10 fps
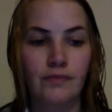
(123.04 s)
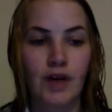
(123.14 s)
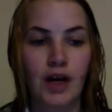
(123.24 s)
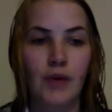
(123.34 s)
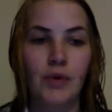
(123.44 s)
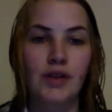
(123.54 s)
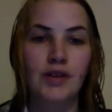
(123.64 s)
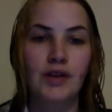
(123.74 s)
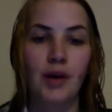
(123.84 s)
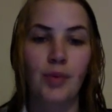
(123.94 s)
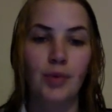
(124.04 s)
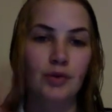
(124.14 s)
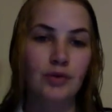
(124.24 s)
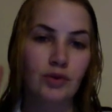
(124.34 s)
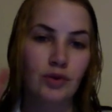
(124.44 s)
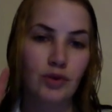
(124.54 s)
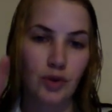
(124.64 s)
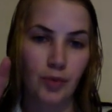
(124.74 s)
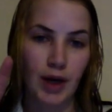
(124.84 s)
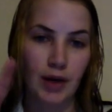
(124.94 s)
was up 2
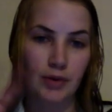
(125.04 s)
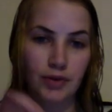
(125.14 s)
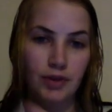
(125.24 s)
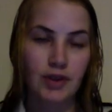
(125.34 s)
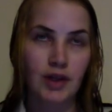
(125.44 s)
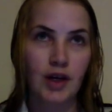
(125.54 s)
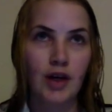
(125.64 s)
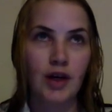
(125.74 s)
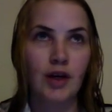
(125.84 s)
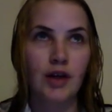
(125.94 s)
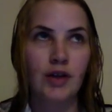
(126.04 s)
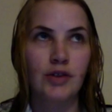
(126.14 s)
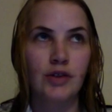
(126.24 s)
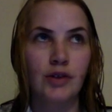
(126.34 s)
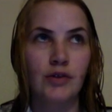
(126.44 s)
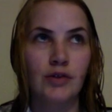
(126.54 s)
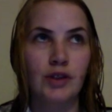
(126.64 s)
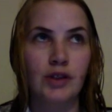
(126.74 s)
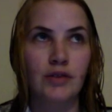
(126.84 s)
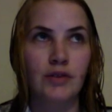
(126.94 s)
pounds, so
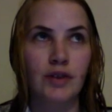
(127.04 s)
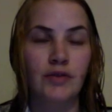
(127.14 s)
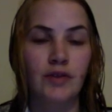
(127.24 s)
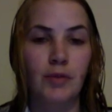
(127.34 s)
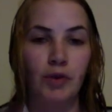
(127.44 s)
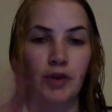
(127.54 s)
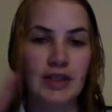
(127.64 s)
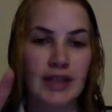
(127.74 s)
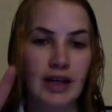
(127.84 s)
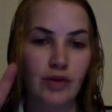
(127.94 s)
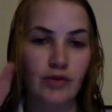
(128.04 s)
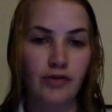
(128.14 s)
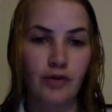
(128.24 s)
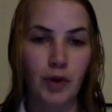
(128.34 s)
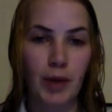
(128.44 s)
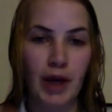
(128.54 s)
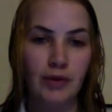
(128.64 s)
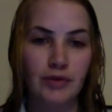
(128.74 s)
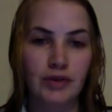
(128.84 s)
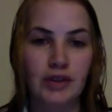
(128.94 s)
6, 5, I'm only down 4
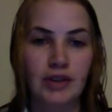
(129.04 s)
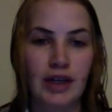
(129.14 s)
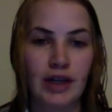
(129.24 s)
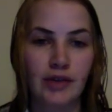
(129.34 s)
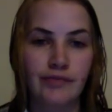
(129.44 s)
pounds now,